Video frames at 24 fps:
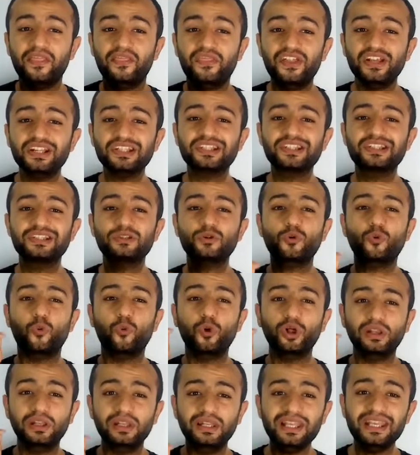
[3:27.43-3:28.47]
This
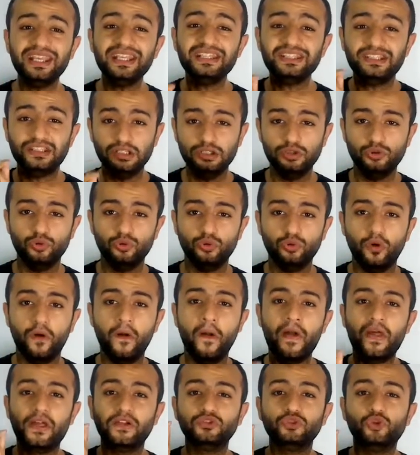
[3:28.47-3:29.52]
will lead
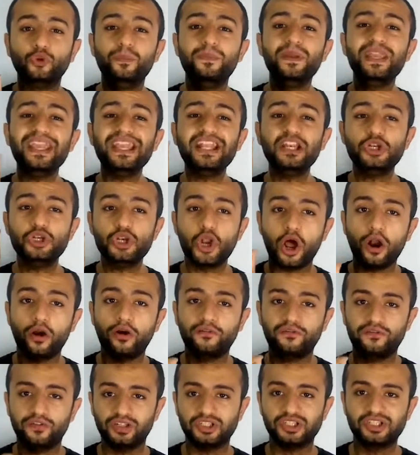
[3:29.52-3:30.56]
you to be
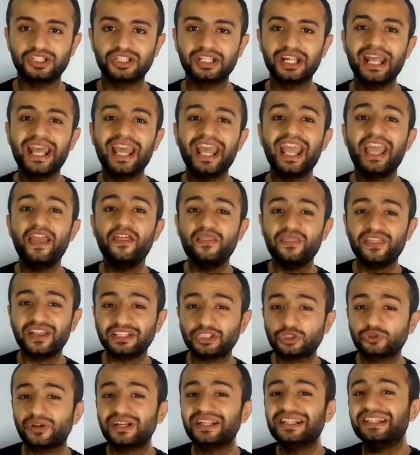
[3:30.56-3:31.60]
nervous in
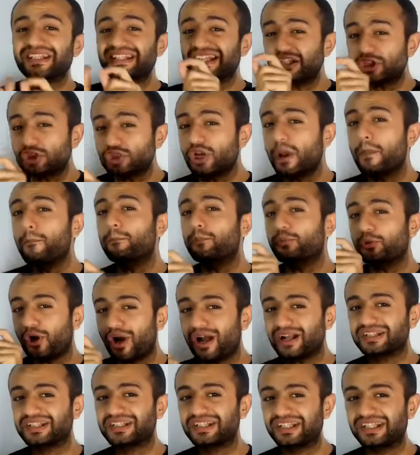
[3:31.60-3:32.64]
the transition
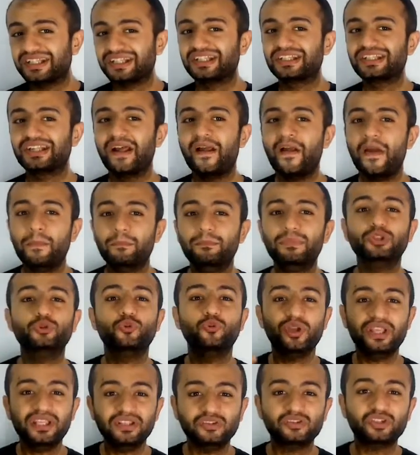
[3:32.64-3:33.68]
process
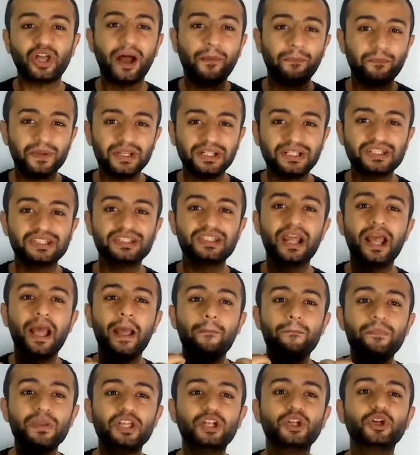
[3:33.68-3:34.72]
between topics
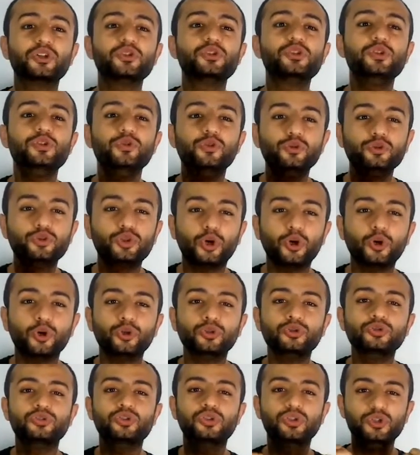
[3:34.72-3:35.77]
because you
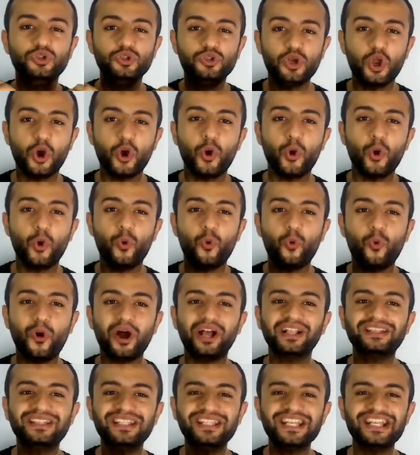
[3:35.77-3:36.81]
don't know
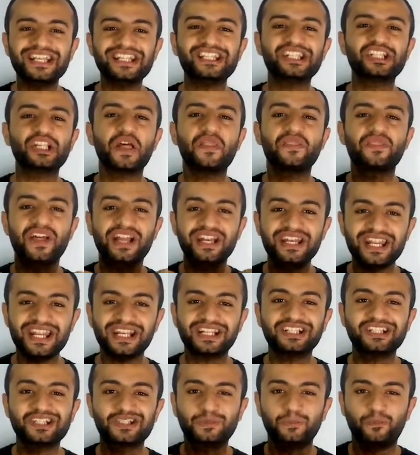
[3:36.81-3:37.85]
what is the
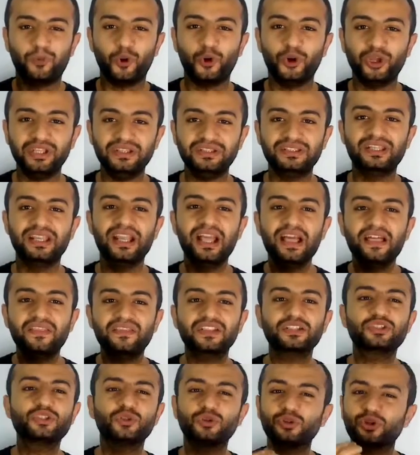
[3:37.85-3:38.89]
next point
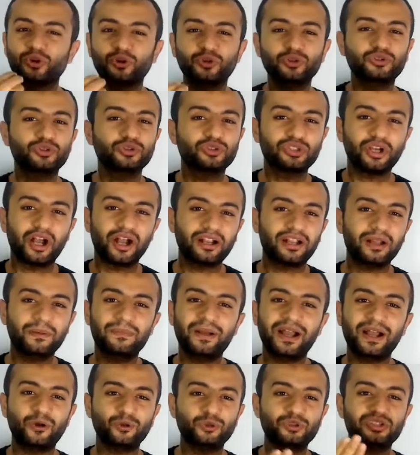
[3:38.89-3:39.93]
that you're going to talk
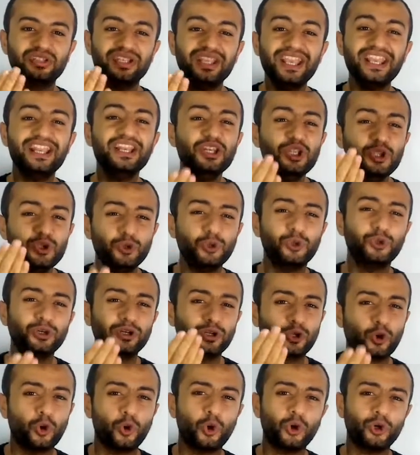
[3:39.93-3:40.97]
about in
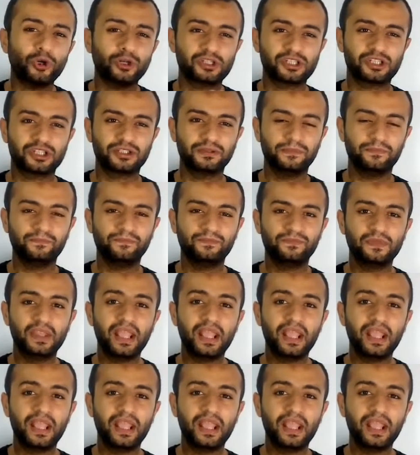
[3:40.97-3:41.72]
your course.